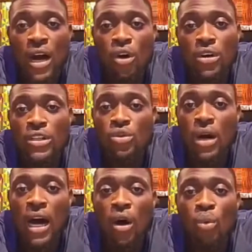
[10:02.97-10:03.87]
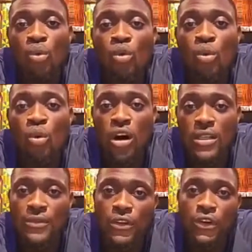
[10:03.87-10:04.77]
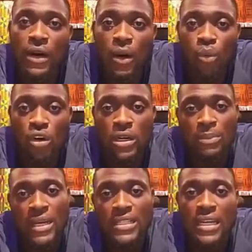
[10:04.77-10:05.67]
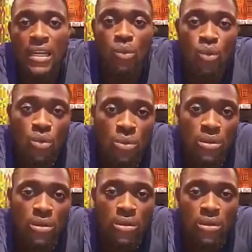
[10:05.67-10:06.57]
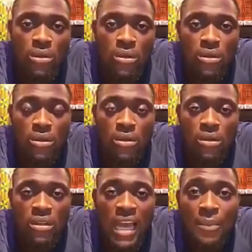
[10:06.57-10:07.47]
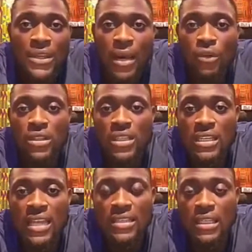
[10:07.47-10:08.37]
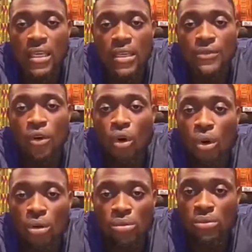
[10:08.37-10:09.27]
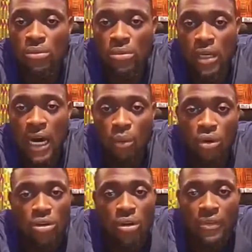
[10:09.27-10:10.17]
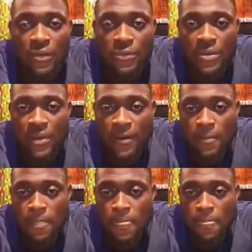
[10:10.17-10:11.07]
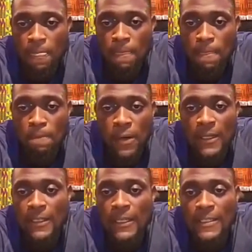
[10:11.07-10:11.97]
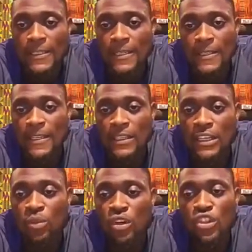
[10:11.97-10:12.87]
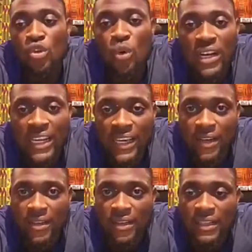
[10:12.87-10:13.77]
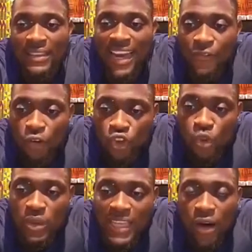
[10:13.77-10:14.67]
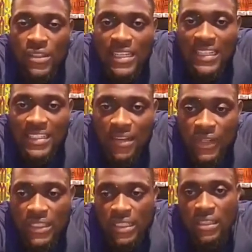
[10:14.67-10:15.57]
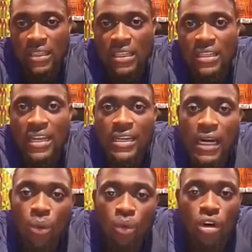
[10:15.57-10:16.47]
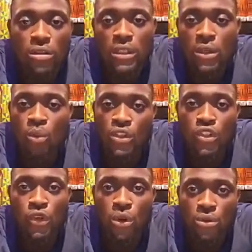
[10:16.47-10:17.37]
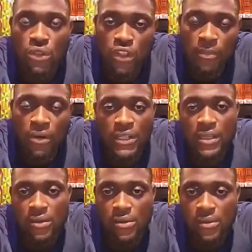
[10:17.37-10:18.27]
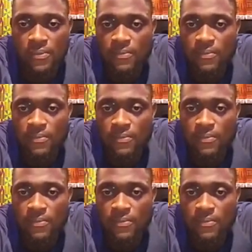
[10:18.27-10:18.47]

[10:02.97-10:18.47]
according to how who works for your award better than who. I mean, I'm not saying that's the case for all the award of AFRIMA, but it was so clear that for 2017, that award was to go to somebody else.